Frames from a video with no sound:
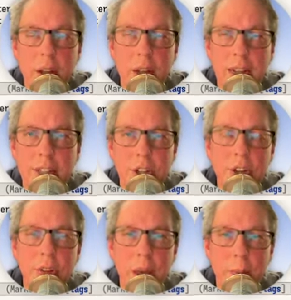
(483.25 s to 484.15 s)
I
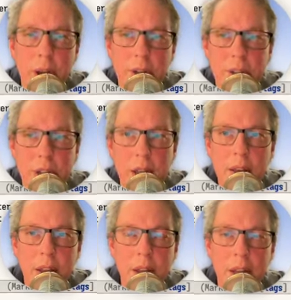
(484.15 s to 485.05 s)
continue that mindset.
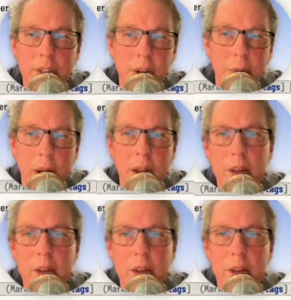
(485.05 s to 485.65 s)
As I write,